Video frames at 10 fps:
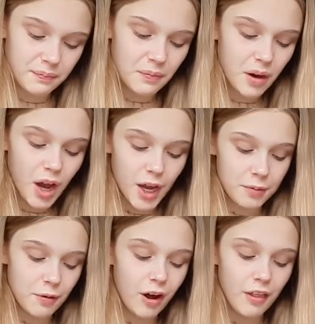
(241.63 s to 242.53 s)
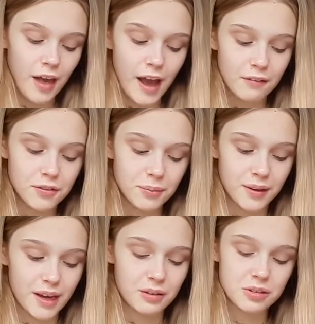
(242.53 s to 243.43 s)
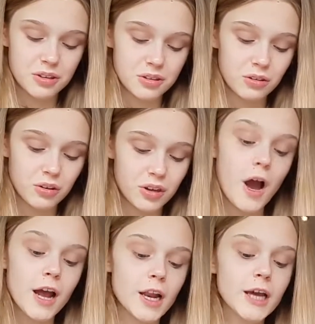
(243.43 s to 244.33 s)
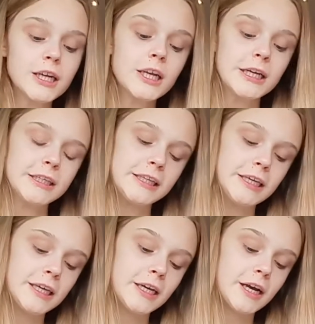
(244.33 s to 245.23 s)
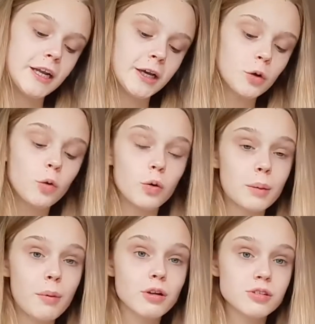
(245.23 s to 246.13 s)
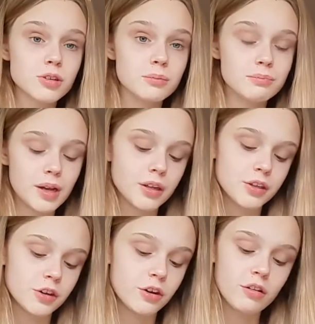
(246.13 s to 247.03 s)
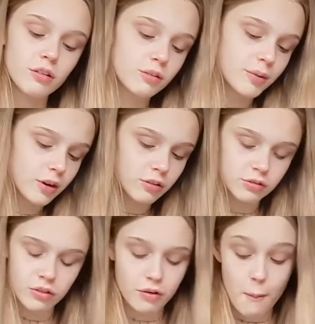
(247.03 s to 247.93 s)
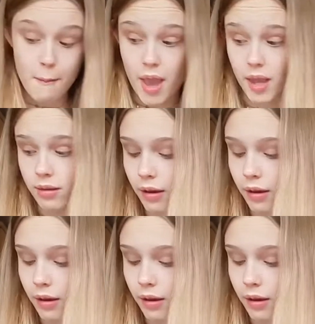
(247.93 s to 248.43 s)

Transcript: I'd rather have something else than yogurt. I like the corner pots that Mother do. Oh my gosh, they're amazing.